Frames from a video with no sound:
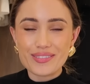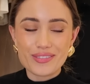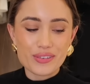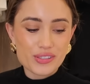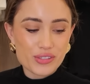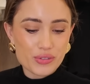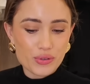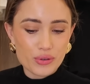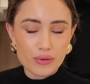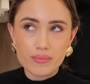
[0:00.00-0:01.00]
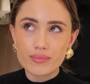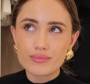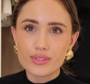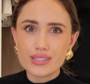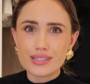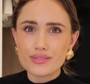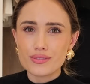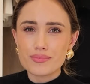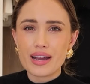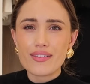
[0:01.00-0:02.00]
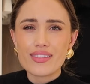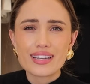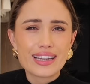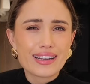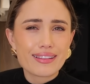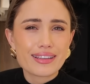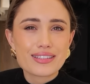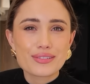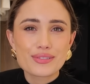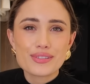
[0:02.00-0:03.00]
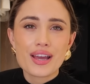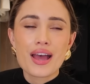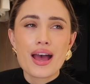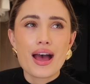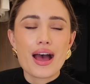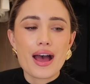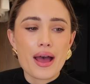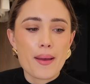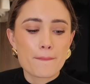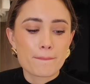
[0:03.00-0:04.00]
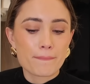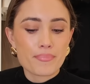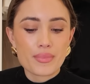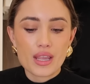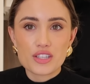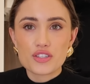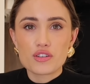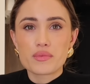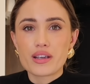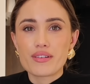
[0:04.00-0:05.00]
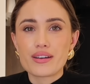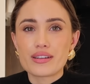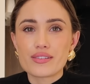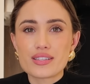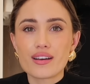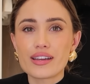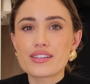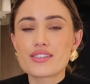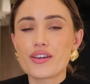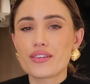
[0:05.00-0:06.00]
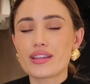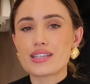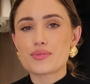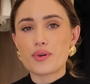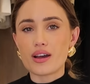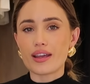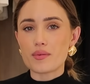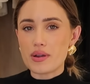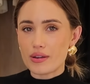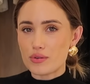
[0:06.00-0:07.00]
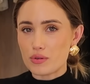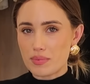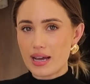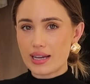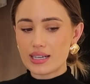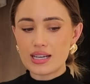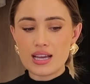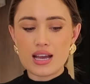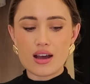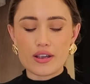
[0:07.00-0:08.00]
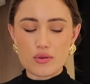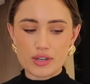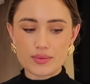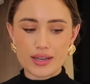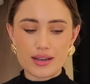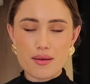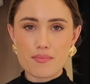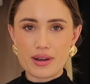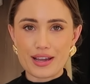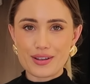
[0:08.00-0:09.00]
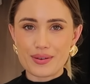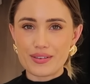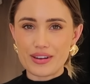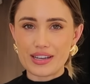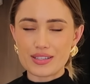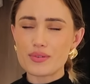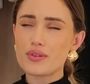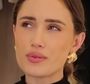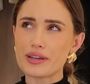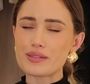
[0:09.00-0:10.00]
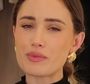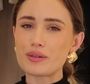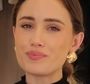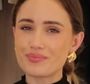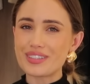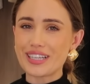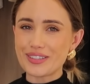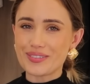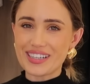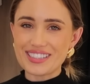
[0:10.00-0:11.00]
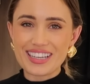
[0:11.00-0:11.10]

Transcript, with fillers: We've got storm, what is it, Storm Kathleen I think it's called, um, storming around outside so that's why I'm wearing all black always wear black when it rains. Well, not always, but nearly always.